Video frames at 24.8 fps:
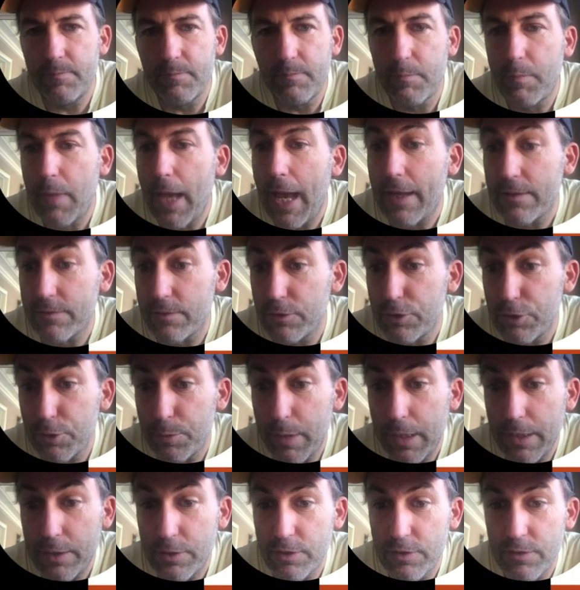Passenger
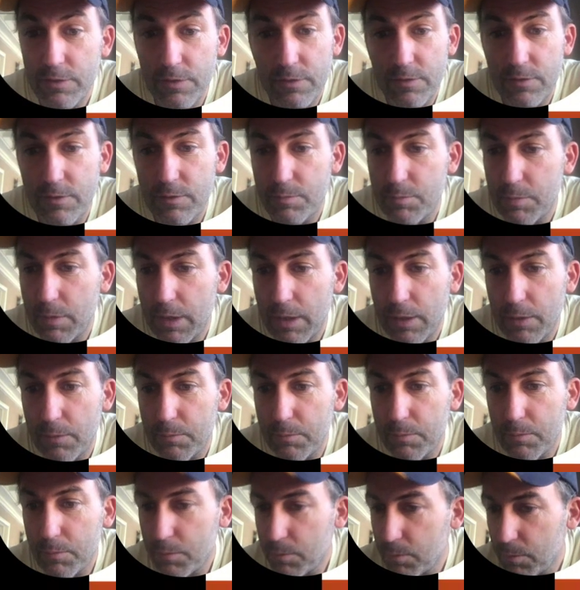pigeons,
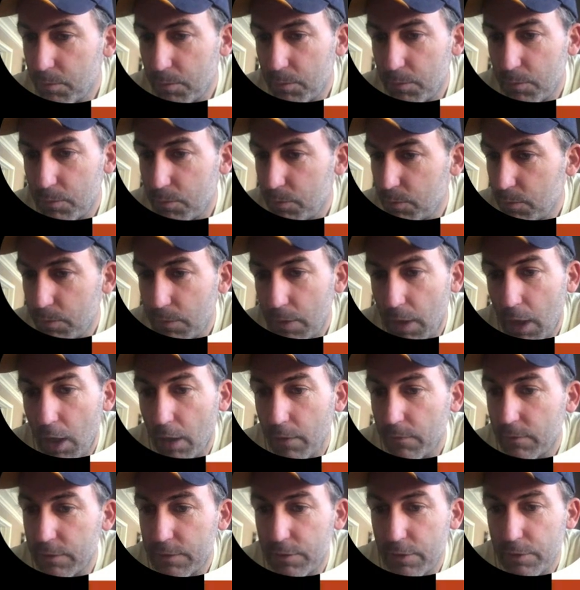
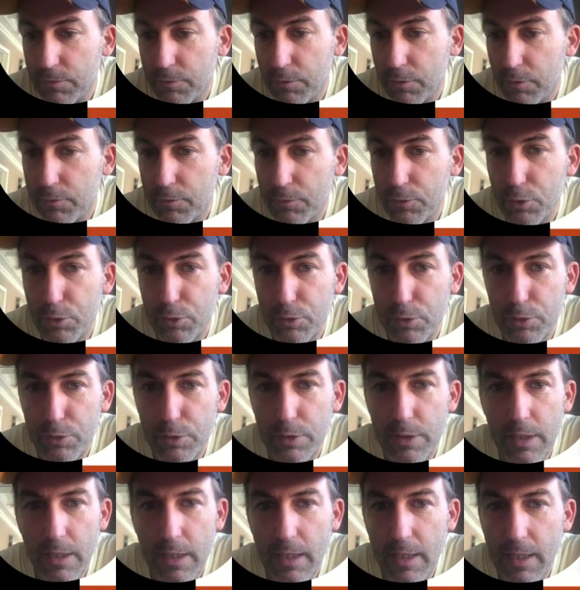harvested for
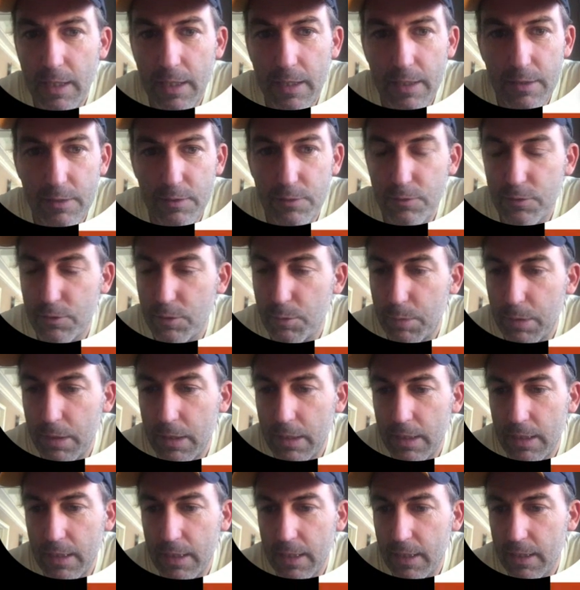food. It used to
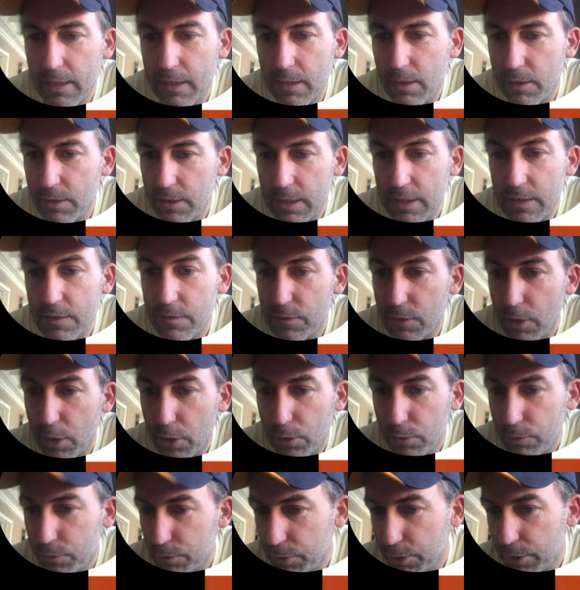be that on the East
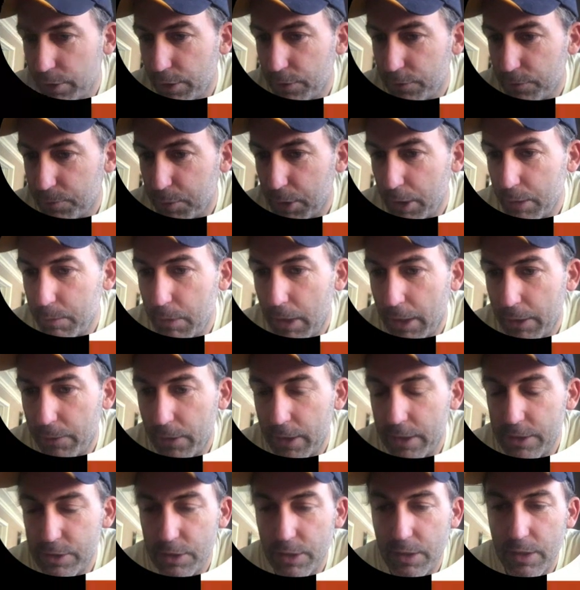Coast during their spring
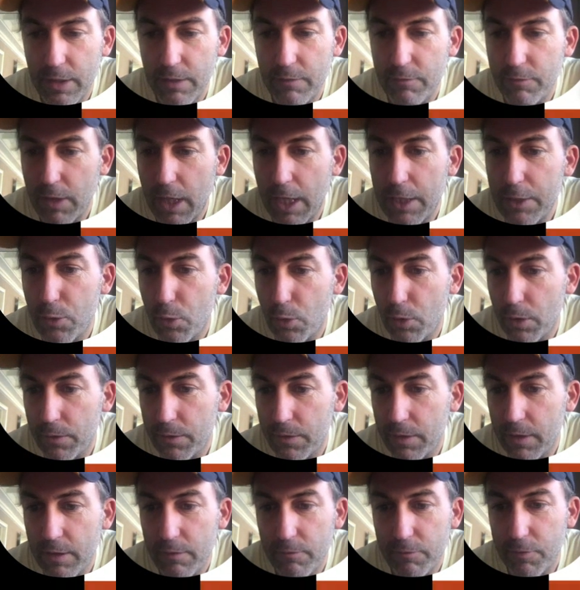migration, they'd fly
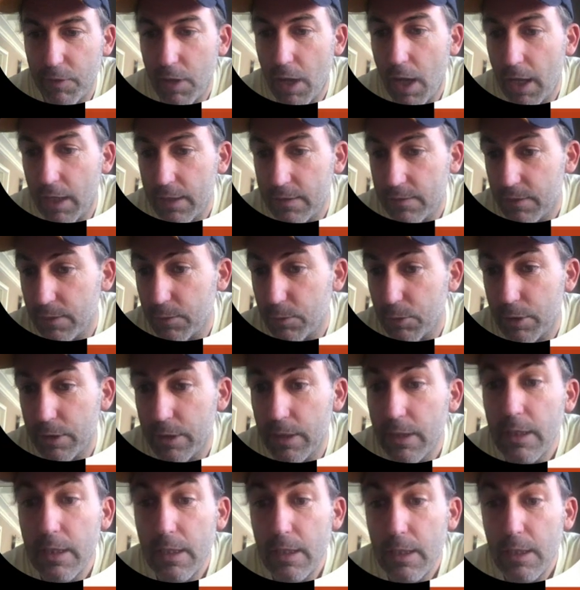north in flocks that would
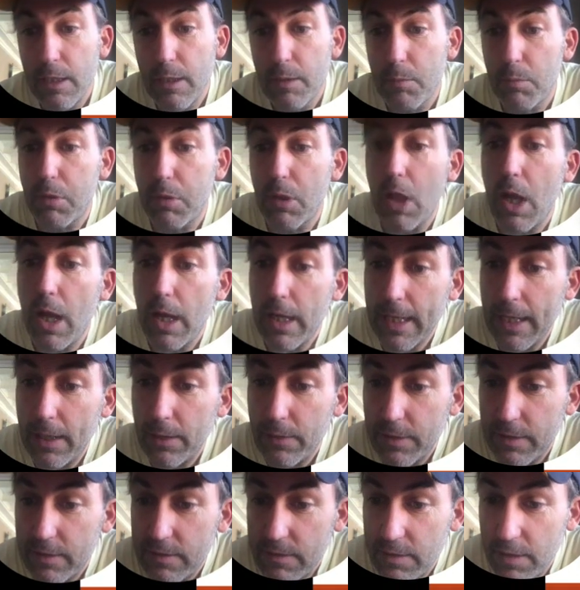block
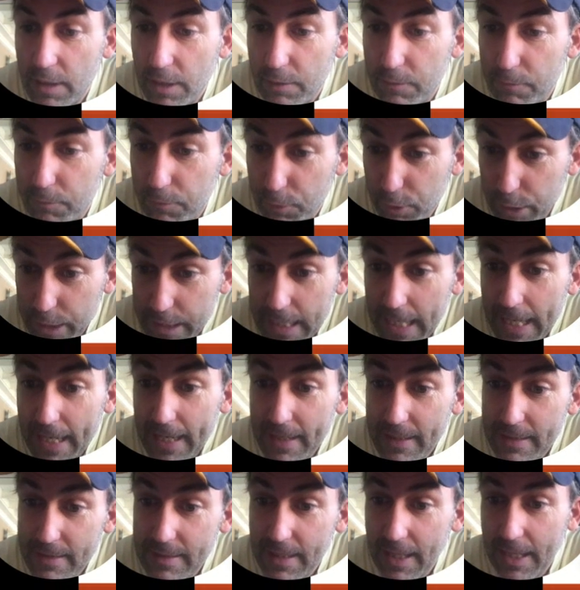out the sun for
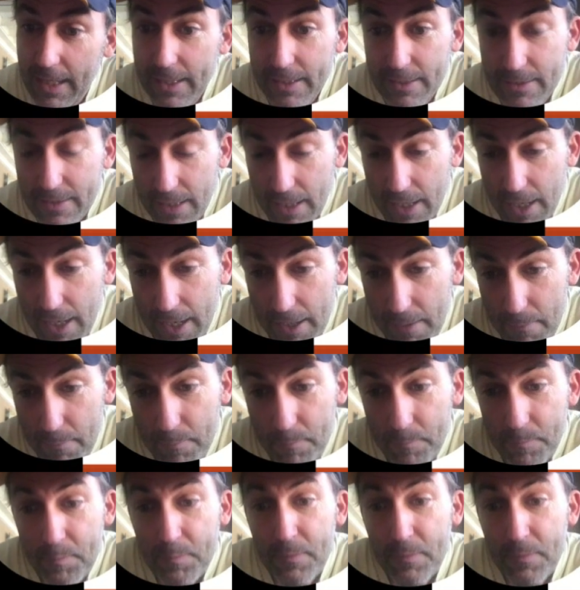days at a time.